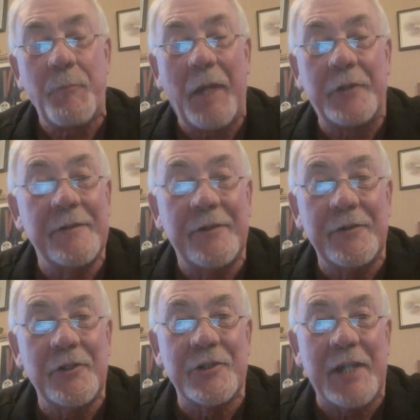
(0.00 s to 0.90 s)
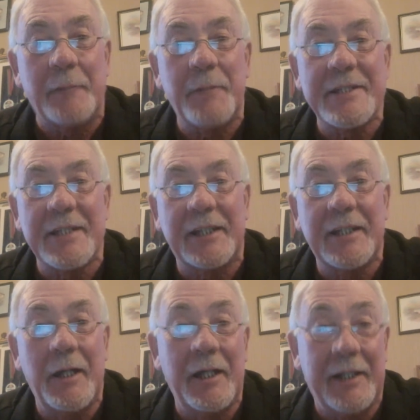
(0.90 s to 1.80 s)
I don't know if you've heard of that, but it's
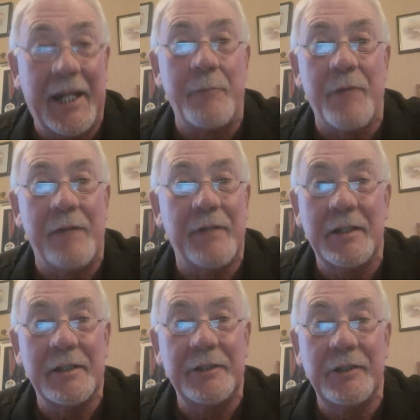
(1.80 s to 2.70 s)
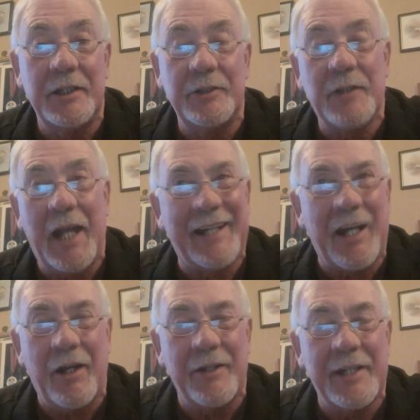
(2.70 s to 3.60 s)
a game river. You can't
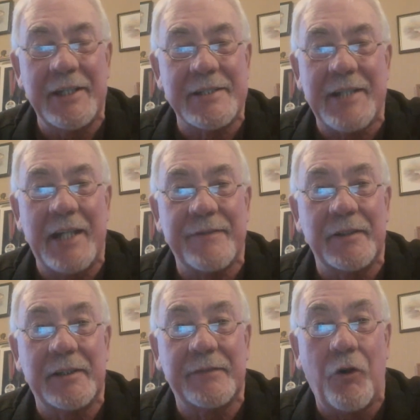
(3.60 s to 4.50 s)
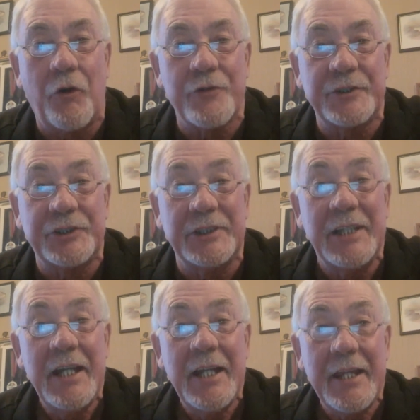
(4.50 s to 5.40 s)
get on there these days for coarse fishing.
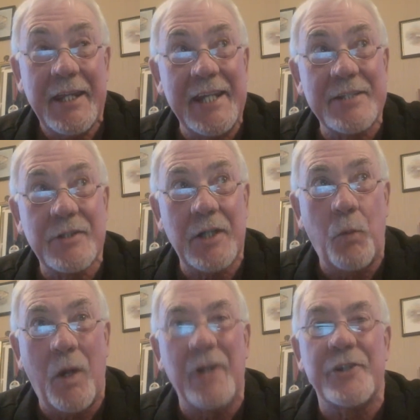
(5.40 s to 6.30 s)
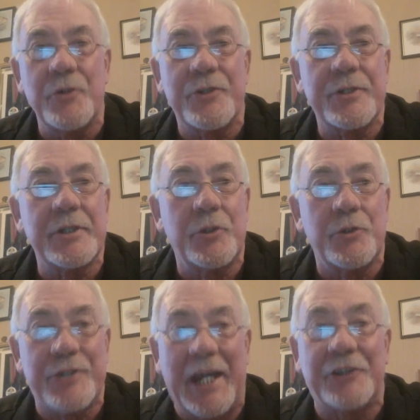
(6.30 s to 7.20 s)
There is one or two
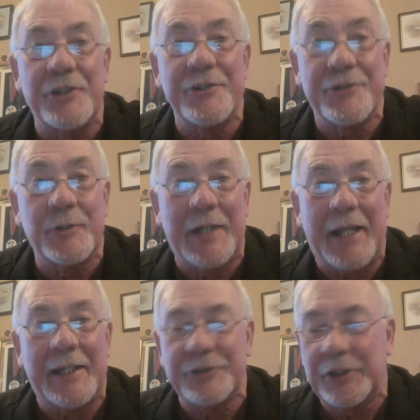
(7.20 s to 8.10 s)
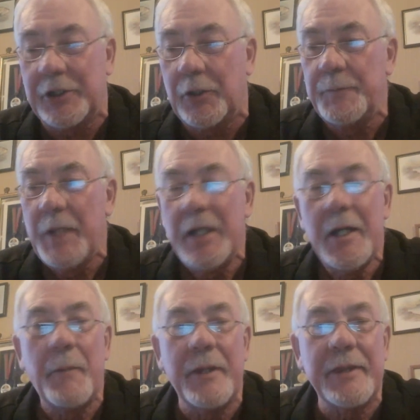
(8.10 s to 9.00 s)
sections you can actually go,
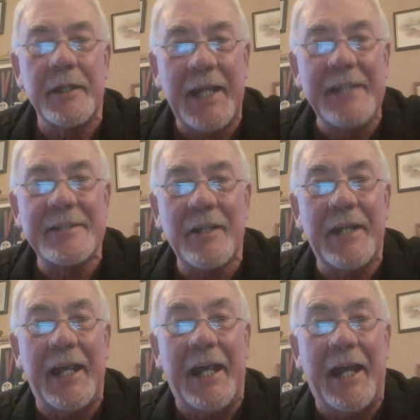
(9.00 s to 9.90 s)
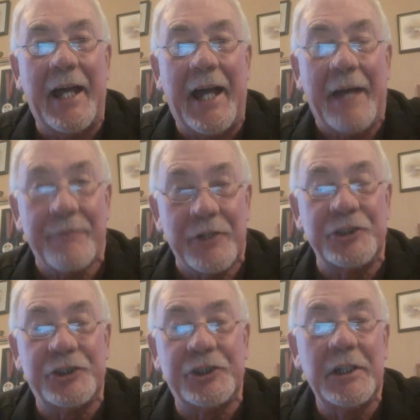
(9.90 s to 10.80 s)
but the dace on there
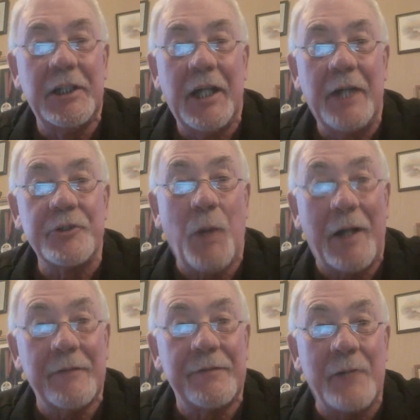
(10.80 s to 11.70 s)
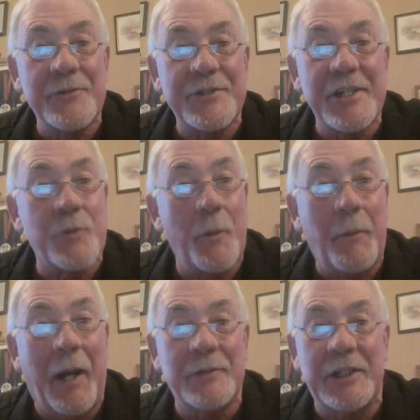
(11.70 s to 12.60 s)
average 12 ounces to a
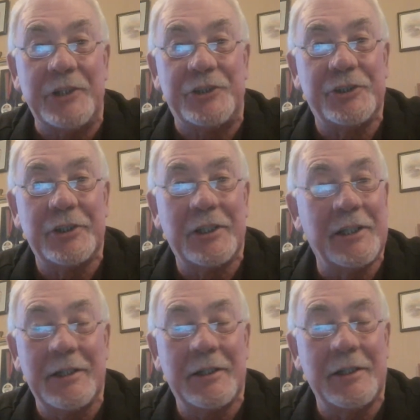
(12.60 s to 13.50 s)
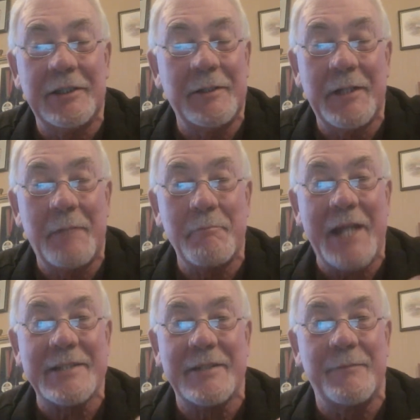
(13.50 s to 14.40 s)
pound each, and they're
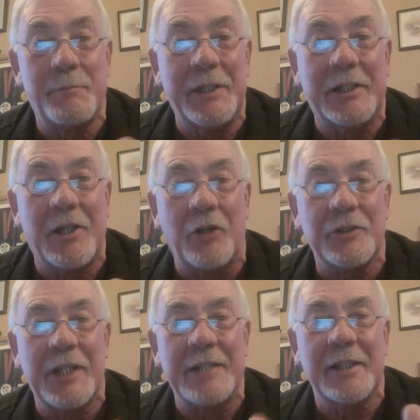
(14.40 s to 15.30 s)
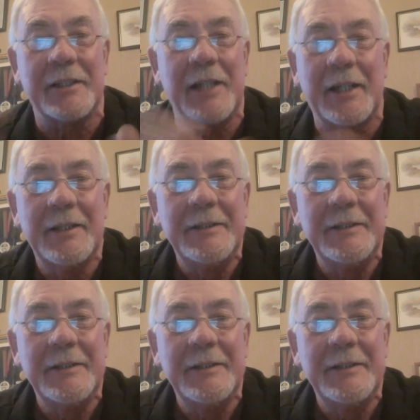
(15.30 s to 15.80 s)
massive, big cock dace like that.